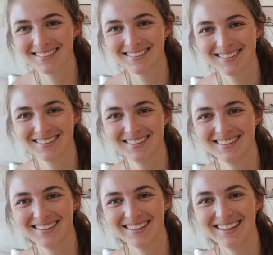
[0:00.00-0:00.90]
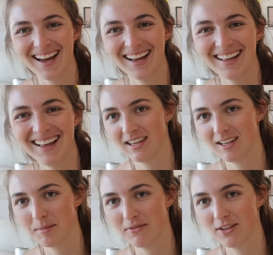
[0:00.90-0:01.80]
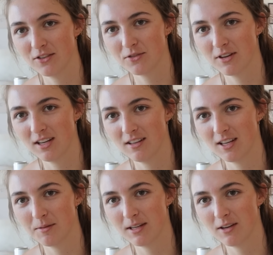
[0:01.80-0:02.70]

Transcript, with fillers: Am I in it? Yeah. My fingers right. There we